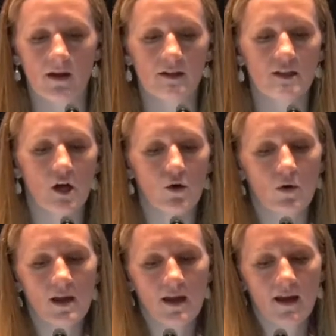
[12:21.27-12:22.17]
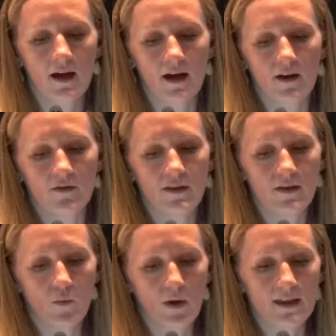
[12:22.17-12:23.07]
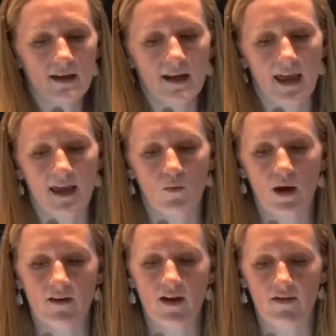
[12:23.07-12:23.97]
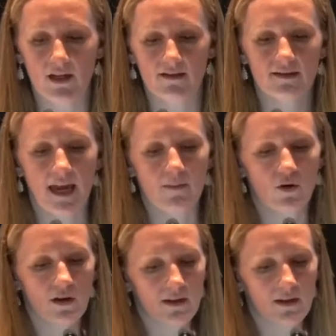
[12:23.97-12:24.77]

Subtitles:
So we did a weight of evidence table,